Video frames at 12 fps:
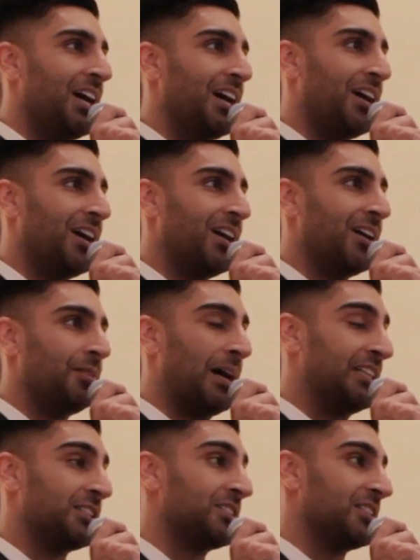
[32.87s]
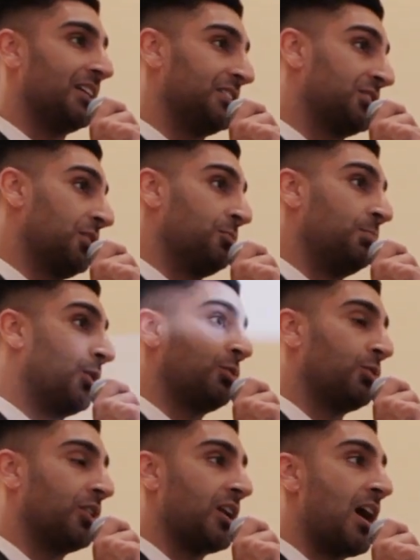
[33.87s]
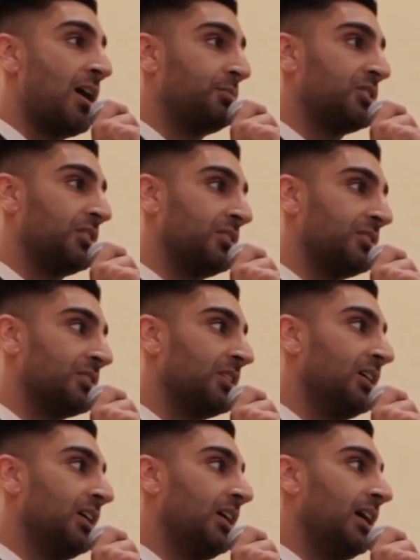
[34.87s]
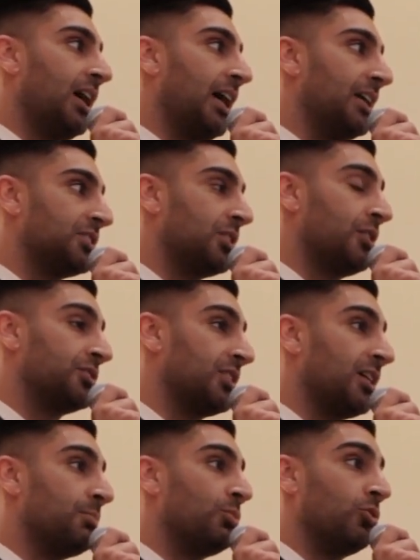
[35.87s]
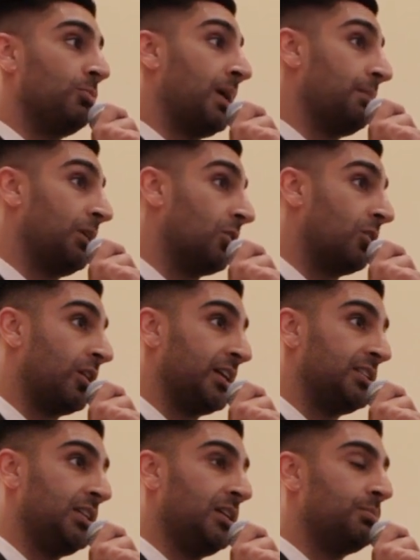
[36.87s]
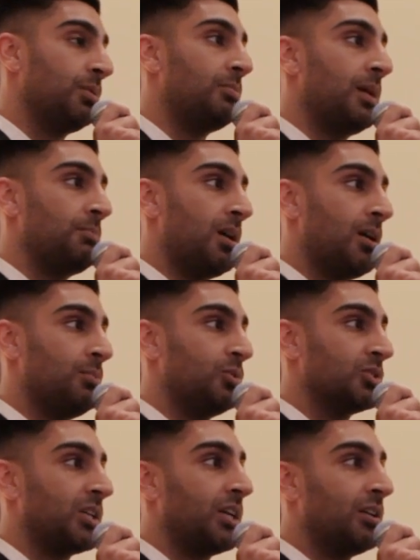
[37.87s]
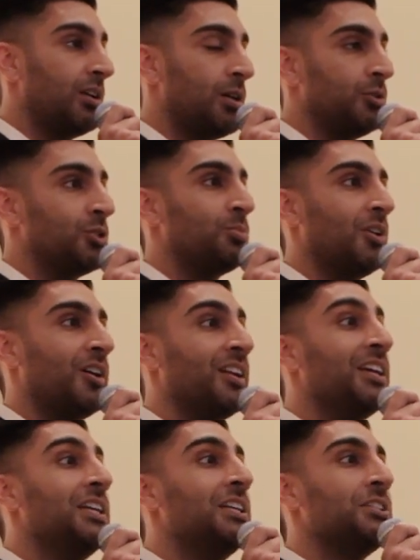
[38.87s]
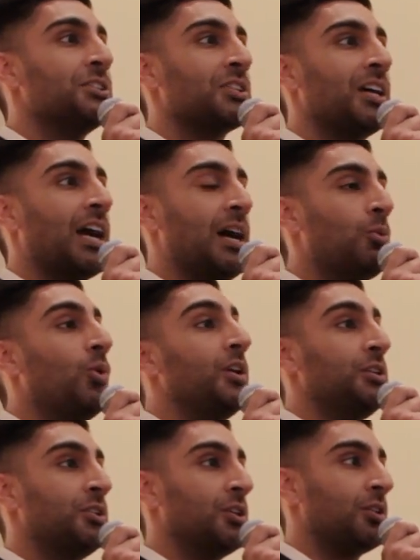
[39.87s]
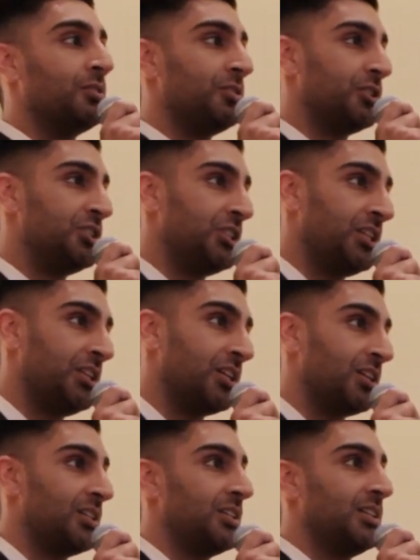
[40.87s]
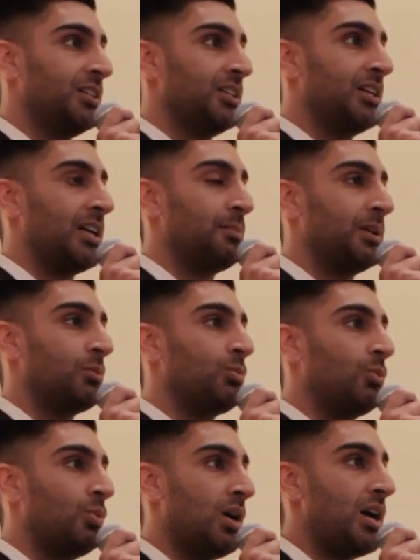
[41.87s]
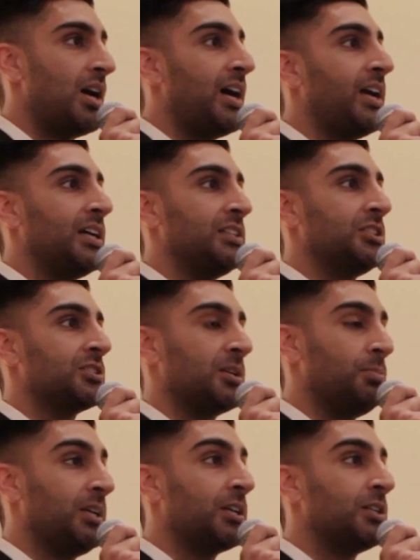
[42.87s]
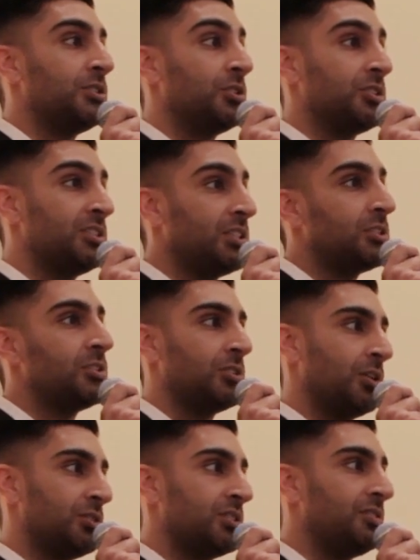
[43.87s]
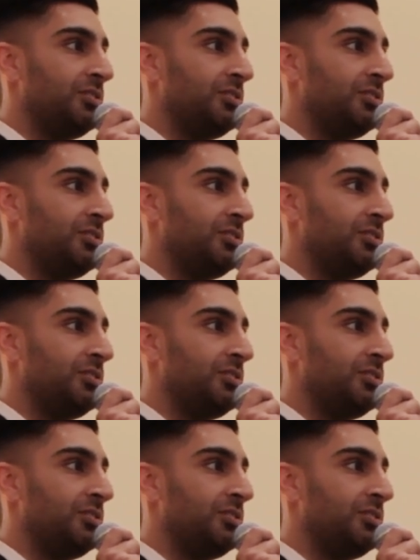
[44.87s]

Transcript: So both were good options. And so I was thinking more maybe RIT, but my mom was like, no, Jabron. She's like, I want you to go to Virginia. And I'm like, well, why? She's like, because your sister goes to